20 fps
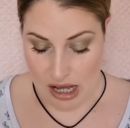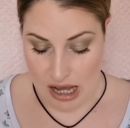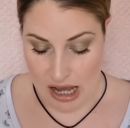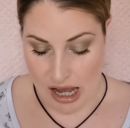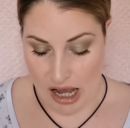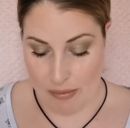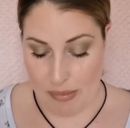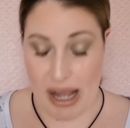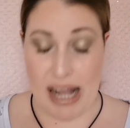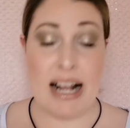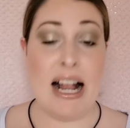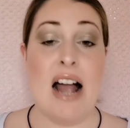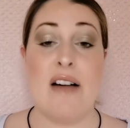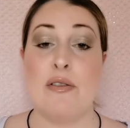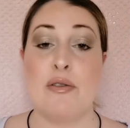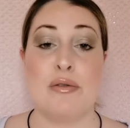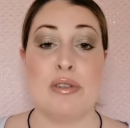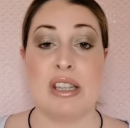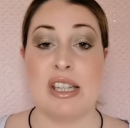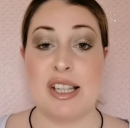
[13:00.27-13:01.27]
I have
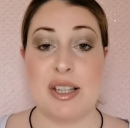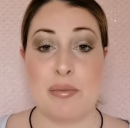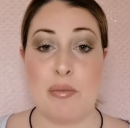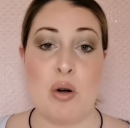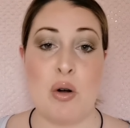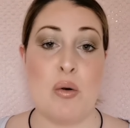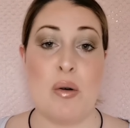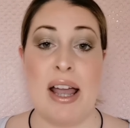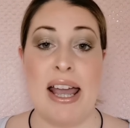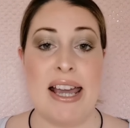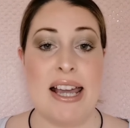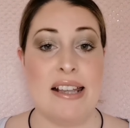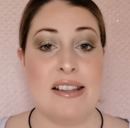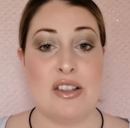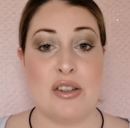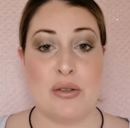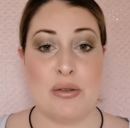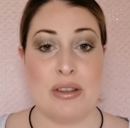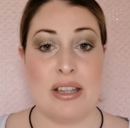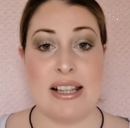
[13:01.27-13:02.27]
a really small head,
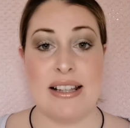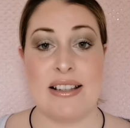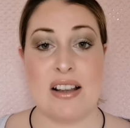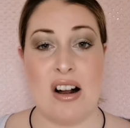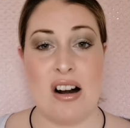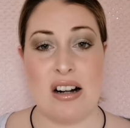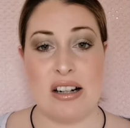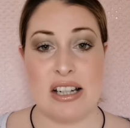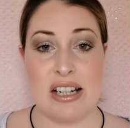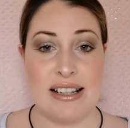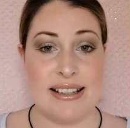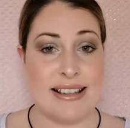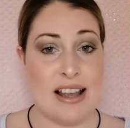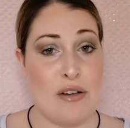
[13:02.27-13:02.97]
so these are just